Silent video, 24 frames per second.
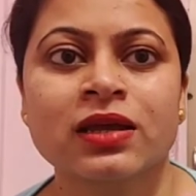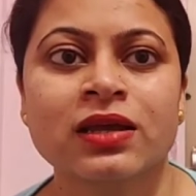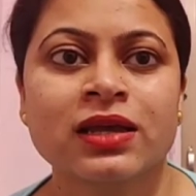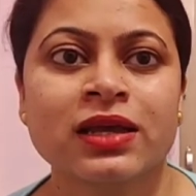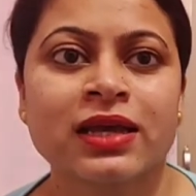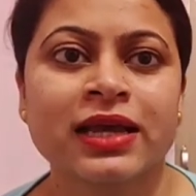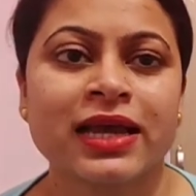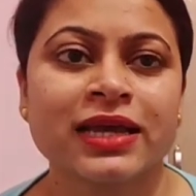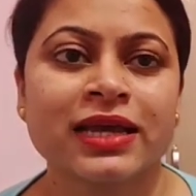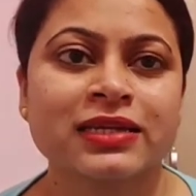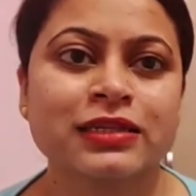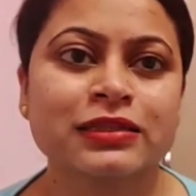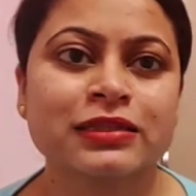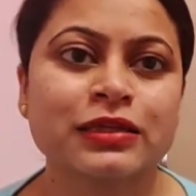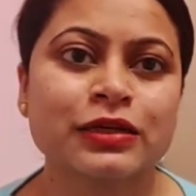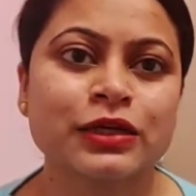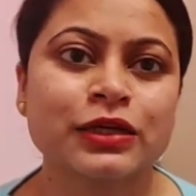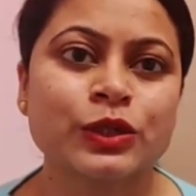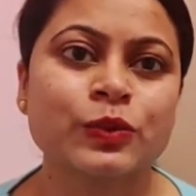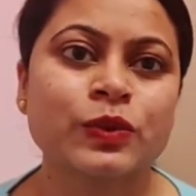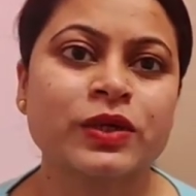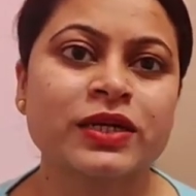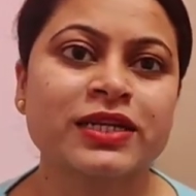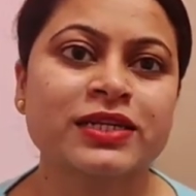And the
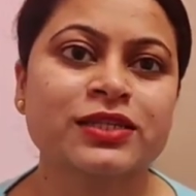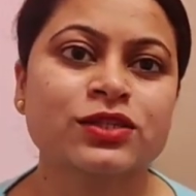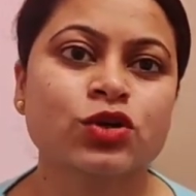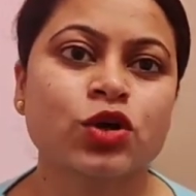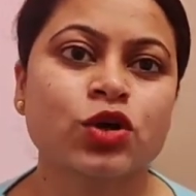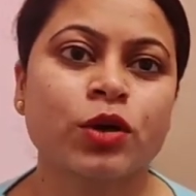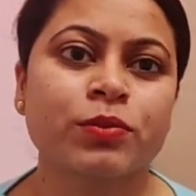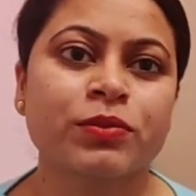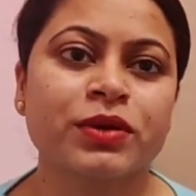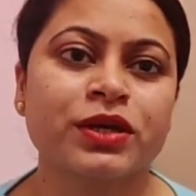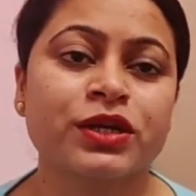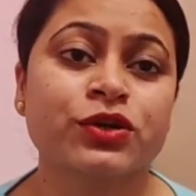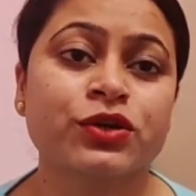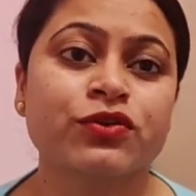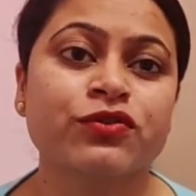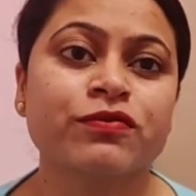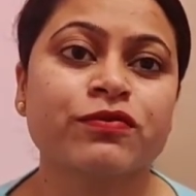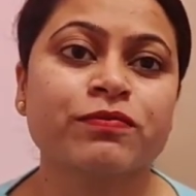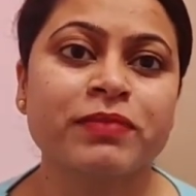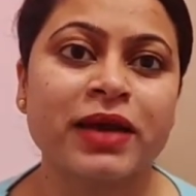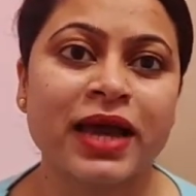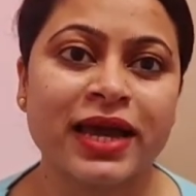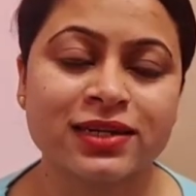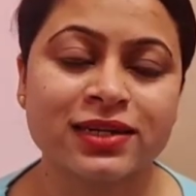third one is comedy of
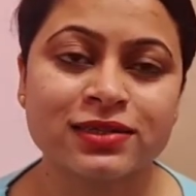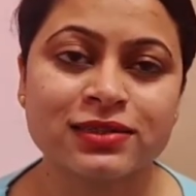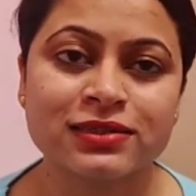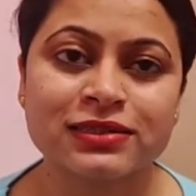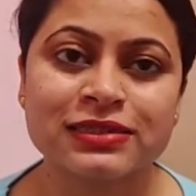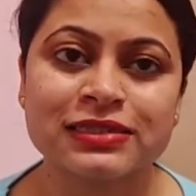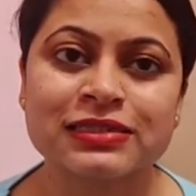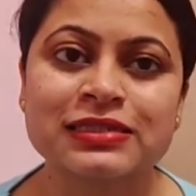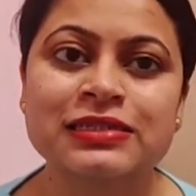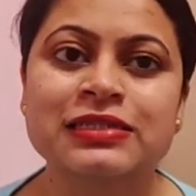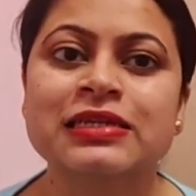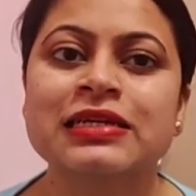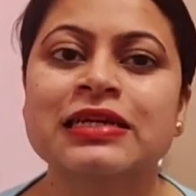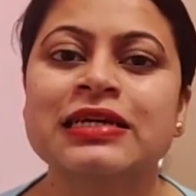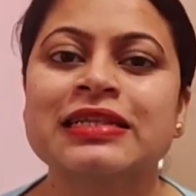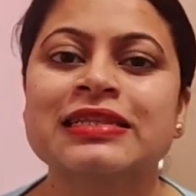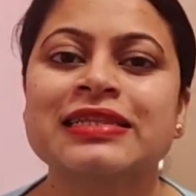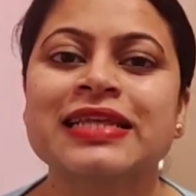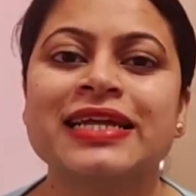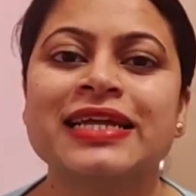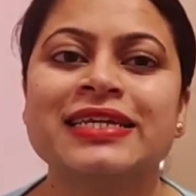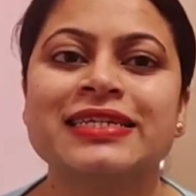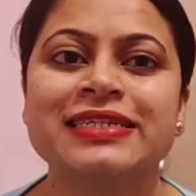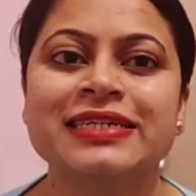manners,
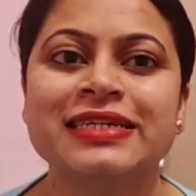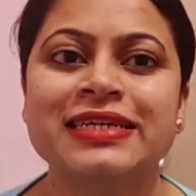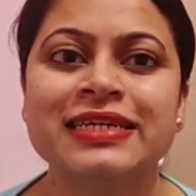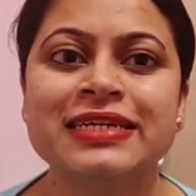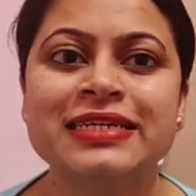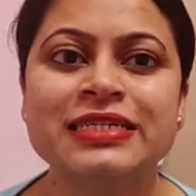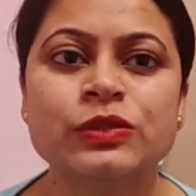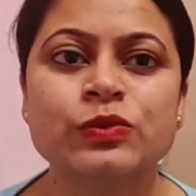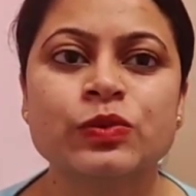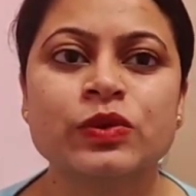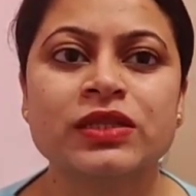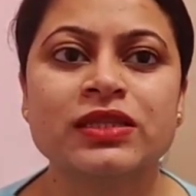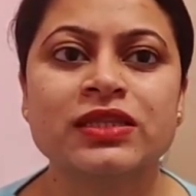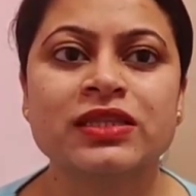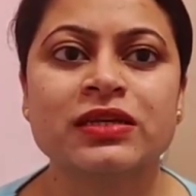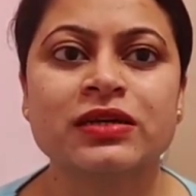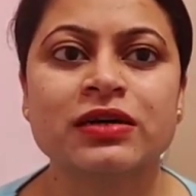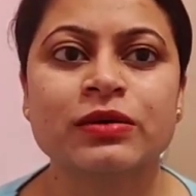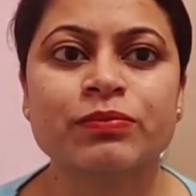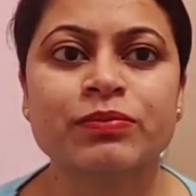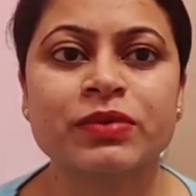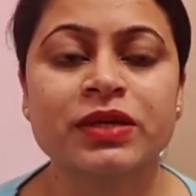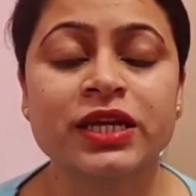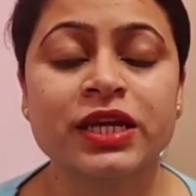that deals with the
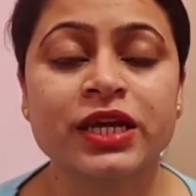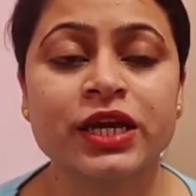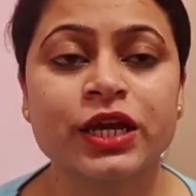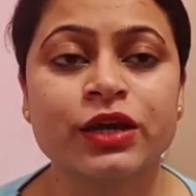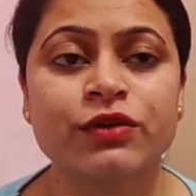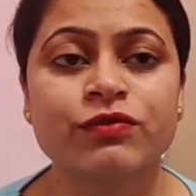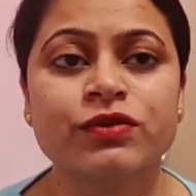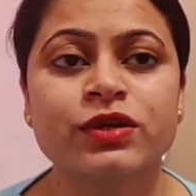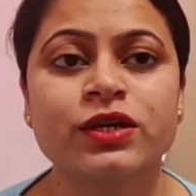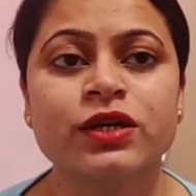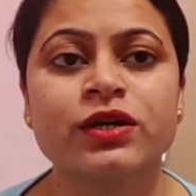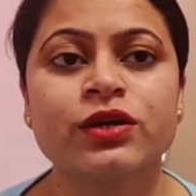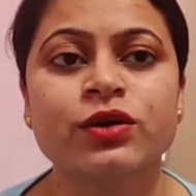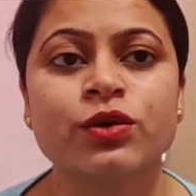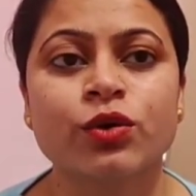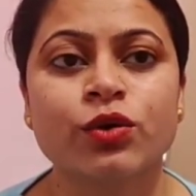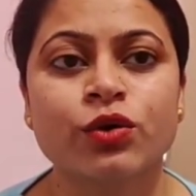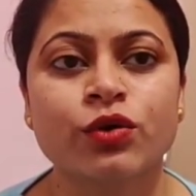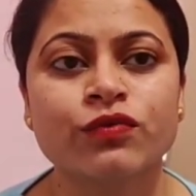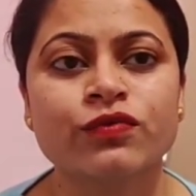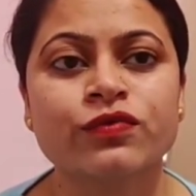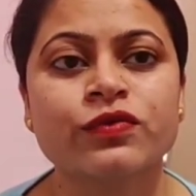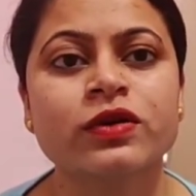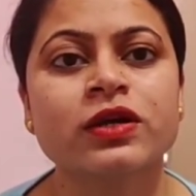behavior
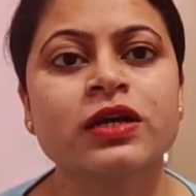of